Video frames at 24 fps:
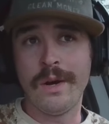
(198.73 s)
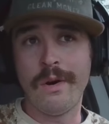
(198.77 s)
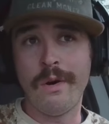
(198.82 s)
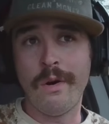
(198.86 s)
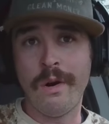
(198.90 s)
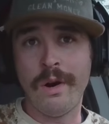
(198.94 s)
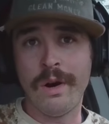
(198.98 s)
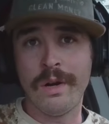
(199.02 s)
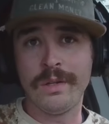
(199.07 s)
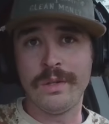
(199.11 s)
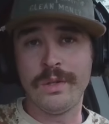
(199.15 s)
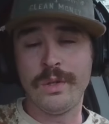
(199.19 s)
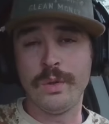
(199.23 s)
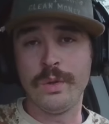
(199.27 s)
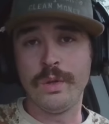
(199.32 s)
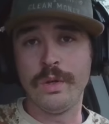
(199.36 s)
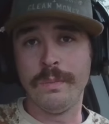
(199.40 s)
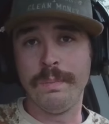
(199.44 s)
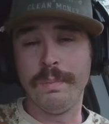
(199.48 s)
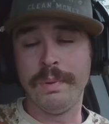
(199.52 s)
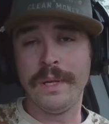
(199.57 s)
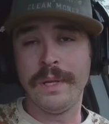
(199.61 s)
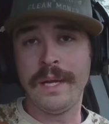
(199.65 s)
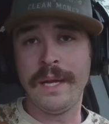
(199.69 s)
on Google
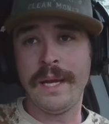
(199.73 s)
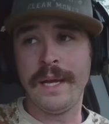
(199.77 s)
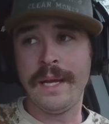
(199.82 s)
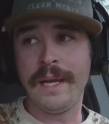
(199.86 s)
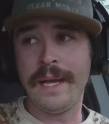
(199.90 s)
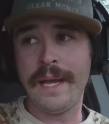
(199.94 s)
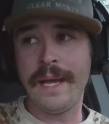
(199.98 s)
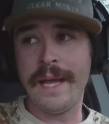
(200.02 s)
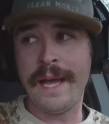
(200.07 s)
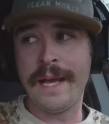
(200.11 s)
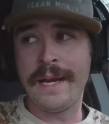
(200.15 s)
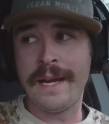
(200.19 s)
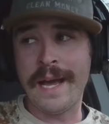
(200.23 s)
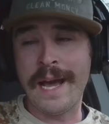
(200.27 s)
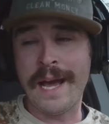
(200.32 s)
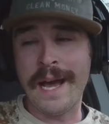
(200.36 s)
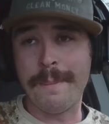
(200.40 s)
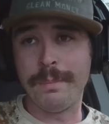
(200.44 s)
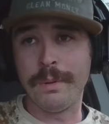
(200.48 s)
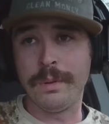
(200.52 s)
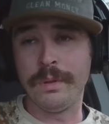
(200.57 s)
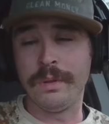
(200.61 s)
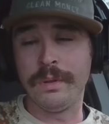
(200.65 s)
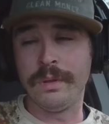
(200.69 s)
Play and
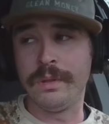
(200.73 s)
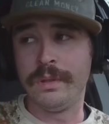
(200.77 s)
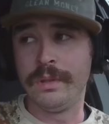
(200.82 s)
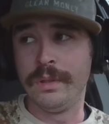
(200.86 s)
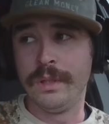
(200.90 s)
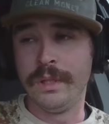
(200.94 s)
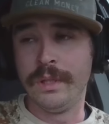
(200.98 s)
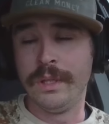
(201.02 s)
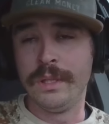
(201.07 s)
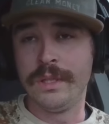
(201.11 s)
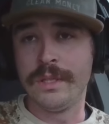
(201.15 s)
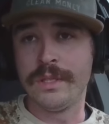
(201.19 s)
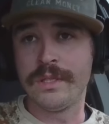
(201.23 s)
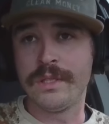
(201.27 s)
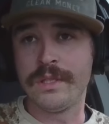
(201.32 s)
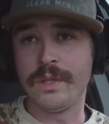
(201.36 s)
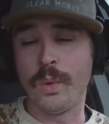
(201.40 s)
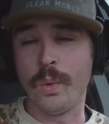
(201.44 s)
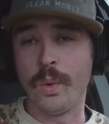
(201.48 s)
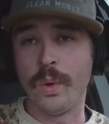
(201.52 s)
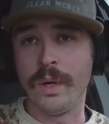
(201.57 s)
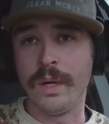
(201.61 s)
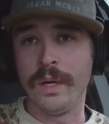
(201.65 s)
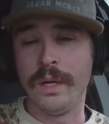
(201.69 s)
Apple
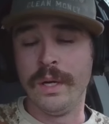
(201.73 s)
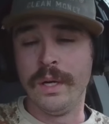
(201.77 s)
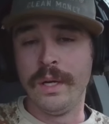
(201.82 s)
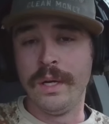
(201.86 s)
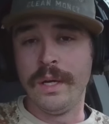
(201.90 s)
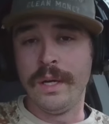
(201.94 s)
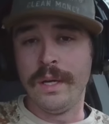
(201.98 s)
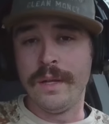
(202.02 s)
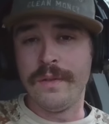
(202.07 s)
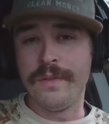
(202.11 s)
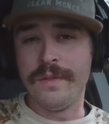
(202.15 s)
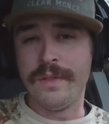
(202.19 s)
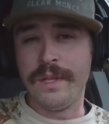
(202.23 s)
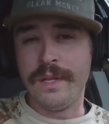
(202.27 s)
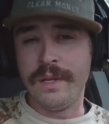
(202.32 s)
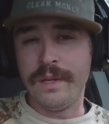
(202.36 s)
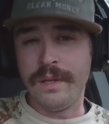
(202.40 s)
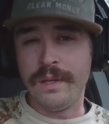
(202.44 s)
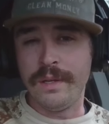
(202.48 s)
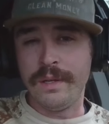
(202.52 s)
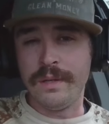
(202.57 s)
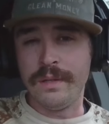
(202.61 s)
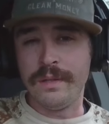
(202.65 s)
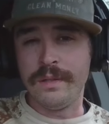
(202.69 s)
Store
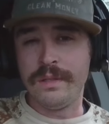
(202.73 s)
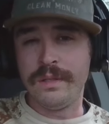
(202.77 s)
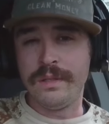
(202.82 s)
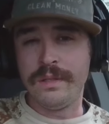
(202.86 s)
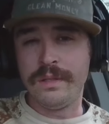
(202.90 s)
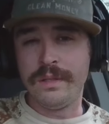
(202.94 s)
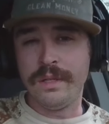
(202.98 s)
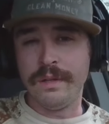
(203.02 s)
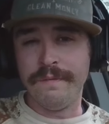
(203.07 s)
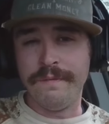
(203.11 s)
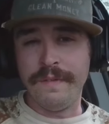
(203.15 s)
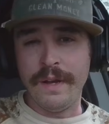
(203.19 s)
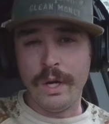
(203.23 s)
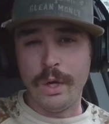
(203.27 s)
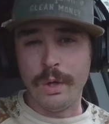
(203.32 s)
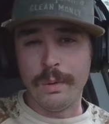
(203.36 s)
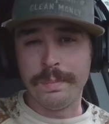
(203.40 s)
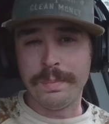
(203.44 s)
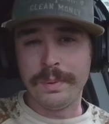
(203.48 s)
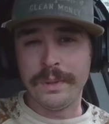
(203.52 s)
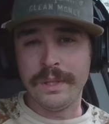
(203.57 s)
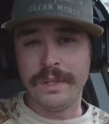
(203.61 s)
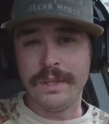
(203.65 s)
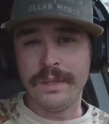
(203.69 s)
the
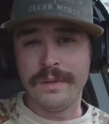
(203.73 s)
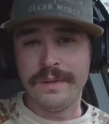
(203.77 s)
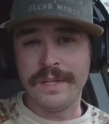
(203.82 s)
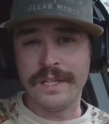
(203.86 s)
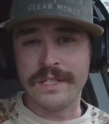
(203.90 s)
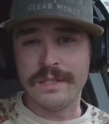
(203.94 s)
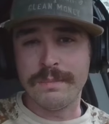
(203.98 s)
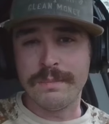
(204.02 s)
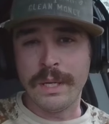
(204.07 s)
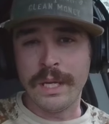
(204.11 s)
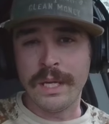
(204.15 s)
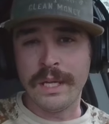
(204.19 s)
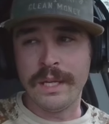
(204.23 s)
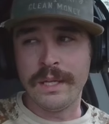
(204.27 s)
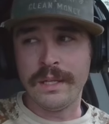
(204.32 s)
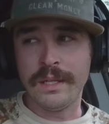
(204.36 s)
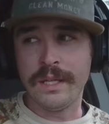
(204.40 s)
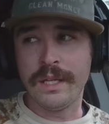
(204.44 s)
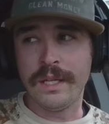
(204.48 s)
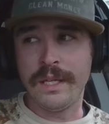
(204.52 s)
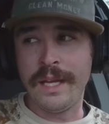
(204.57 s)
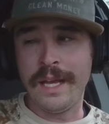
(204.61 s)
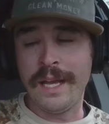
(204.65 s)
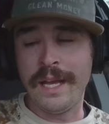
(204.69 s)
developer that's making
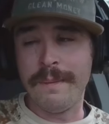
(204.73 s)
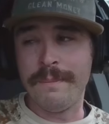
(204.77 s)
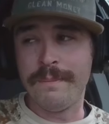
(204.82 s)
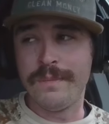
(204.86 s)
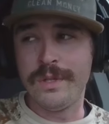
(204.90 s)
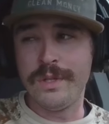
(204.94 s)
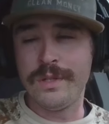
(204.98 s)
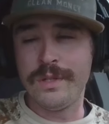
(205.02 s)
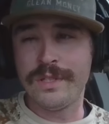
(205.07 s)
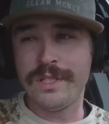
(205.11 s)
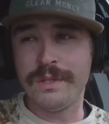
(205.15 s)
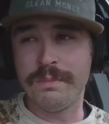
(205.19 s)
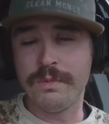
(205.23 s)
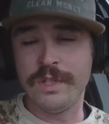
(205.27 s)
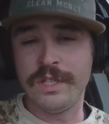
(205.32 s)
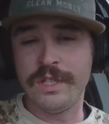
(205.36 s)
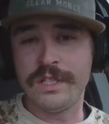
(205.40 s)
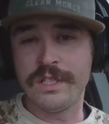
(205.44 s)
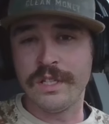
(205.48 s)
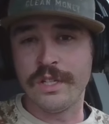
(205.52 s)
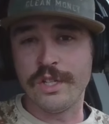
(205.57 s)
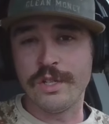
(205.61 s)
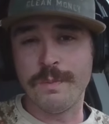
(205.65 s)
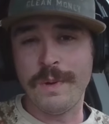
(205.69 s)
the game. Do some
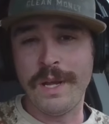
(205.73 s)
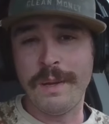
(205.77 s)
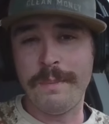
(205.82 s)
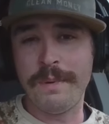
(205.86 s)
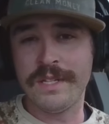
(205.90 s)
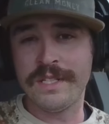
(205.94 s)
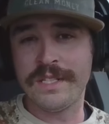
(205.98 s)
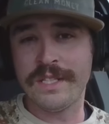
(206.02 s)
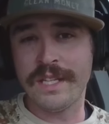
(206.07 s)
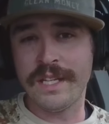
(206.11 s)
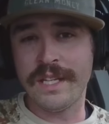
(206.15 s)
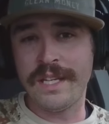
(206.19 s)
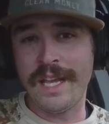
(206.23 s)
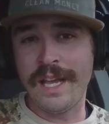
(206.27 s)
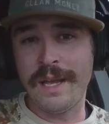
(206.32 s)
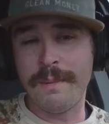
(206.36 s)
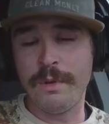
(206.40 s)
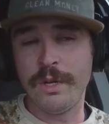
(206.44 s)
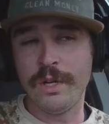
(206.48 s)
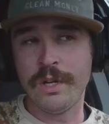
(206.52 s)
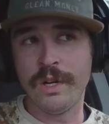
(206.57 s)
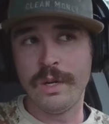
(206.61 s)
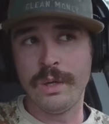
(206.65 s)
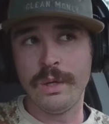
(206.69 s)
research. Maybe it's the game
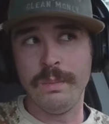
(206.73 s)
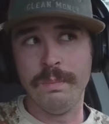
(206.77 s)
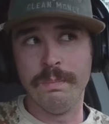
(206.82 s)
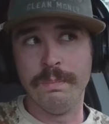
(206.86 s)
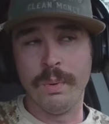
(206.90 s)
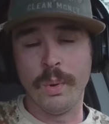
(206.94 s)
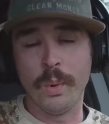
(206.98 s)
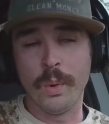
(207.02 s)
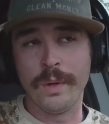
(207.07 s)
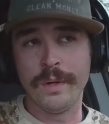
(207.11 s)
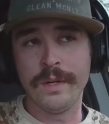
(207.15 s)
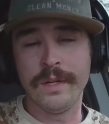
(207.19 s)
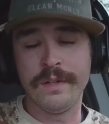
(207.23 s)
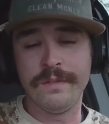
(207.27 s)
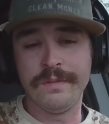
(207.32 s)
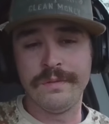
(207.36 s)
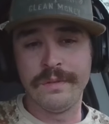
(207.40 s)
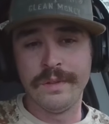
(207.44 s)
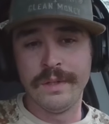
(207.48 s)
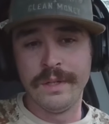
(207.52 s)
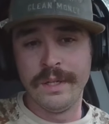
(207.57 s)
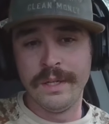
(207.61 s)
you're already bored of,